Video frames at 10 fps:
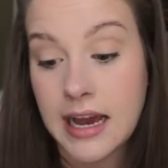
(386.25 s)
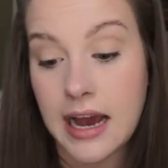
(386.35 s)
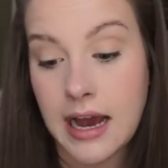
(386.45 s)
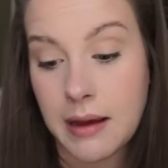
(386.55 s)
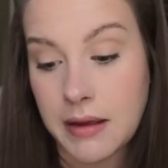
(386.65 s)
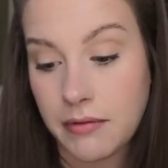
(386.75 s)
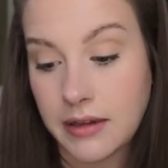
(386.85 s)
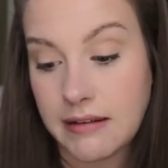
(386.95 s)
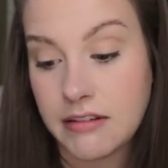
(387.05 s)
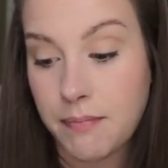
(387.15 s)
Um, it
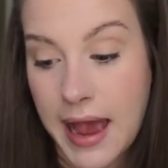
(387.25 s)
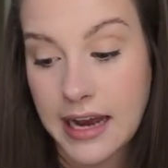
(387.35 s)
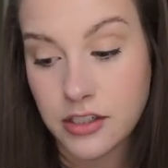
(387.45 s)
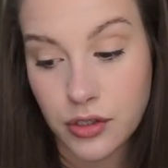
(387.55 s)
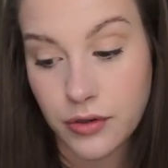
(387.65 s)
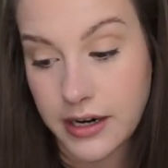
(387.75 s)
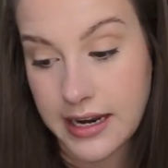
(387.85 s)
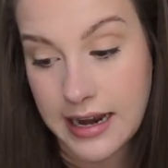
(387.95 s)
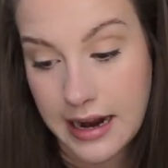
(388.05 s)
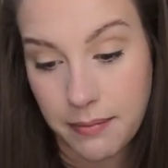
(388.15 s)
relieves back, shoulder,
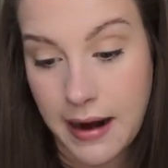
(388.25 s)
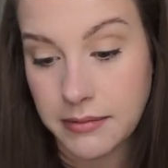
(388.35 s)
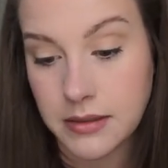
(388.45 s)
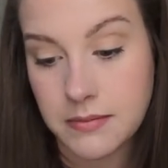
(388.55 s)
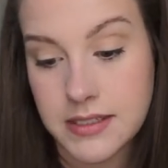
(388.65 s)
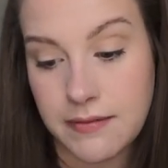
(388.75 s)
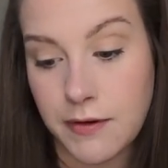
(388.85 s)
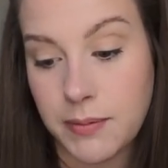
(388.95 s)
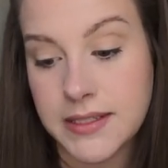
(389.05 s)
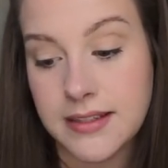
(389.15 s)
and neck problems. If
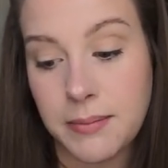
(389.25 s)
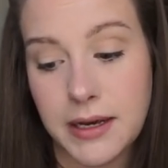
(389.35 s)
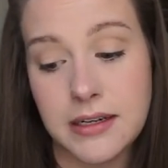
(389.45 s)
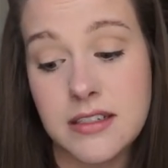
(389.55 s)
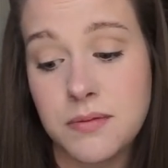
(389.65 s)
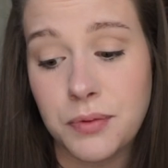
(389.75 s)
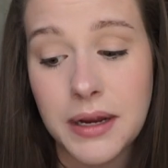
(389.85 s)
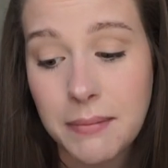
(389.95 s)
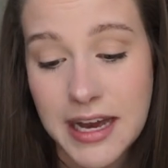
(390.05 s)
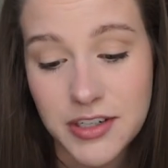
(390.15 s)
you've been sleeping on a
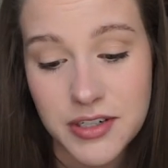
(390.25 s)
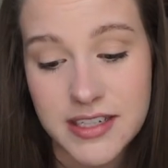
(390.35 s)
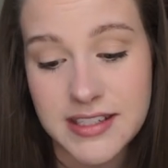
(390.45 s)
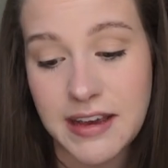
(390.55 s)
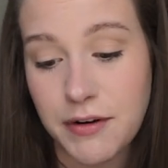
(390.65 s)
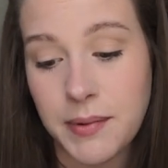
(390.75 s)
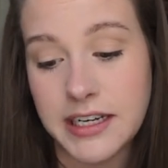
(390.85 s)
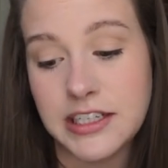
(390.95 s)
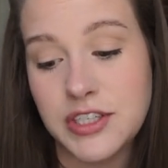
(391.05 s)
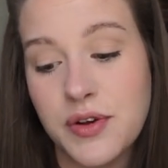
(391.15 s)
spring mattress, give your
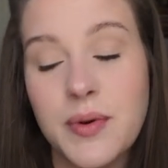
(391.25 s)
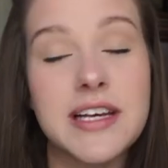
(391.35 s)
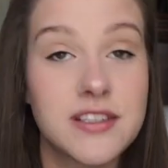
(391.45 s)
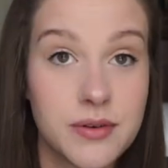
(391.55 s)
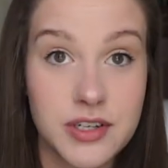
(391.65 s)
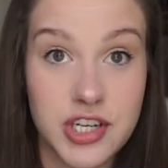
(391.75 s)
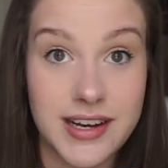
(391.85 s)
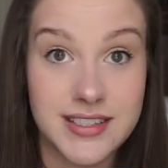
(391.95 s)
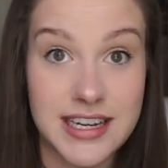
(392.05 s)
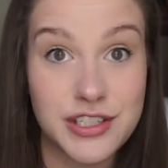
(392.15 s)
body two weeks to
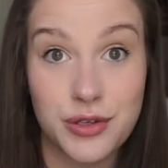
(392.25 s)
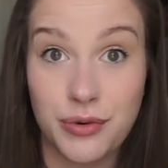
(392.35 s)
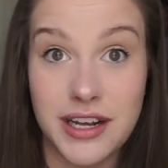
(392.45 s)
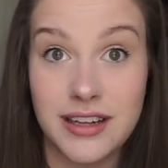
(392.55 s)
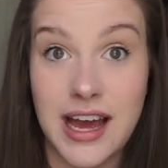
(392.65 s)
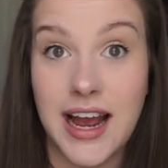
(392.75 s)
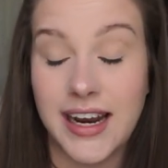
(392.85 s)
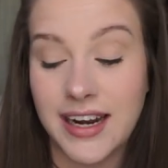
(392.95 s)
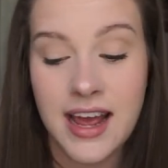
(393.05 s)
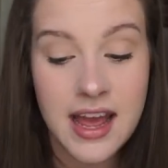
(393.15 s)
adjust and to
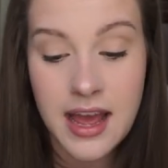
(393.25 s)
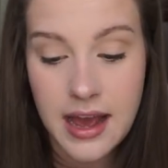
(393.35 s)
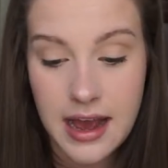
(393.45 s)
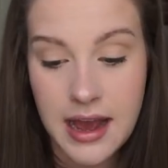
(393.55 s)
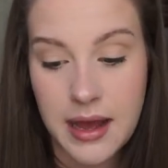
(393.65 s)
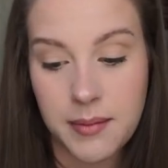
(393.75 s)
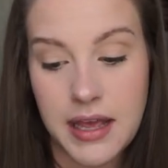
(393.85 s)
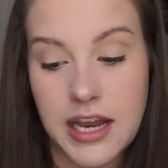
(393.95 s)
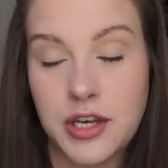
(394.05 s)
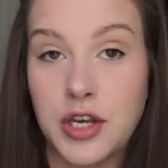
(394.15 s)
realign. Um,
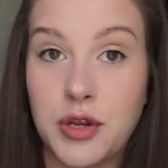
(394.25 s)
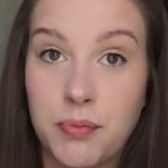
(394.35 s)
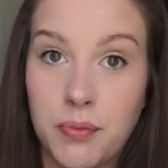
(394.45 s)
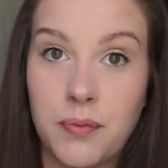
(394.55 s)
and you